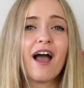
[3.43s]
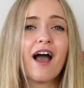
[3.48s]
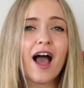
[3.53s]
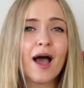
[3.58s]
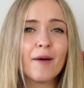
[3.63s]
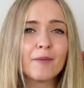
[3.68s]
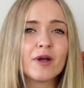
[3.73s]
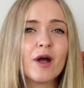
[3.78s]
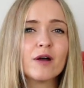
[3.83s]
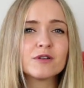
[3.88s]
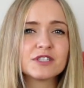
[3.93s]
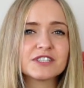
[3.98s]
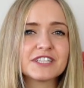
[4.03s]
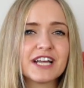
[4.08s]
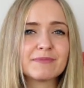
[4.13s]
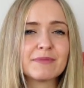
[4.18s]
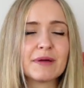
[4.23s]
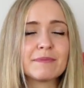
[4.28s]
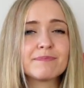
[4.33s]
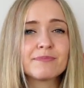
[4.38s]
I'm going to
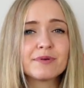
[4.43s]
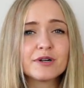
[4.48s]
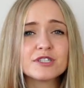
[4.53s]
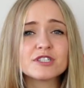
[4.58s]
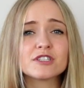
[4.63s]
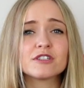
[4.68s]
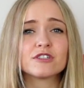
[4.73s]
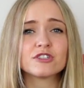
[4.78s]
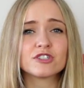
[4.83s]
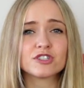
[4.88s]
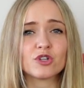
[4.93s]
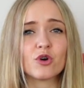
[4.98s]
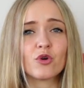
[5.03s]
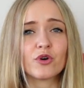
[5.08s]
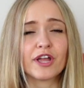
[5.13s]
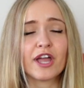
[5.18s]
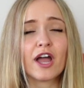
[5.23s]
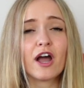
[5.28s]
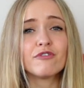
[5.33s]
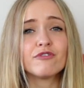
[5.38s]
tell my personal
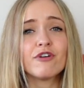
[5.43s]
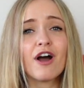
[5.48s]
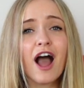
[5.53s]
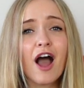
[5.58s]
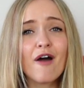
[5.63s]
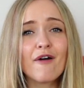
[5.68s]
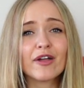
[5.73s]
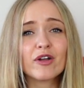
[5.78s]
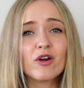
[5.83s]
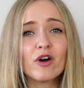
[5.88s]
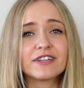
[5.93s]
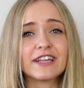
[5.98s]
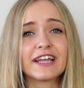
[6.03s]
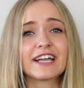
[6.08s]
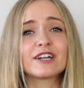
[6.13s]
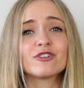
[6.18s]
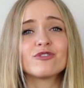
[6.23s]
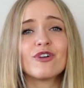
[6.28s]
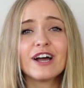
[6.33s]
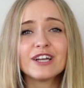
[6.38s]
story of how I got a
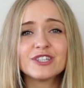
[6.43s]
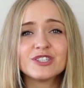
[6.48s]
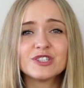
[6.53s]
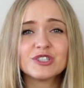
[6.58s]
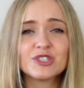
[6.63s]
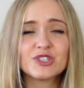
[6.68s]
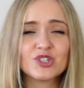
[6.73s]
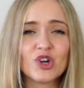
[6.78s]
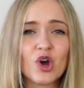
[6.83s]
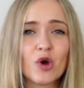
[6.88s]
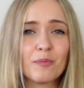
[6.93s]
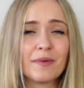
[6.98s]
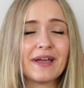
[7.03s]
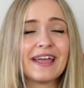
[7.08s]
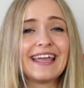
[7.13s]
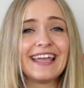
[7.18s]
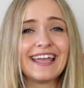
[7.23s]
graduate job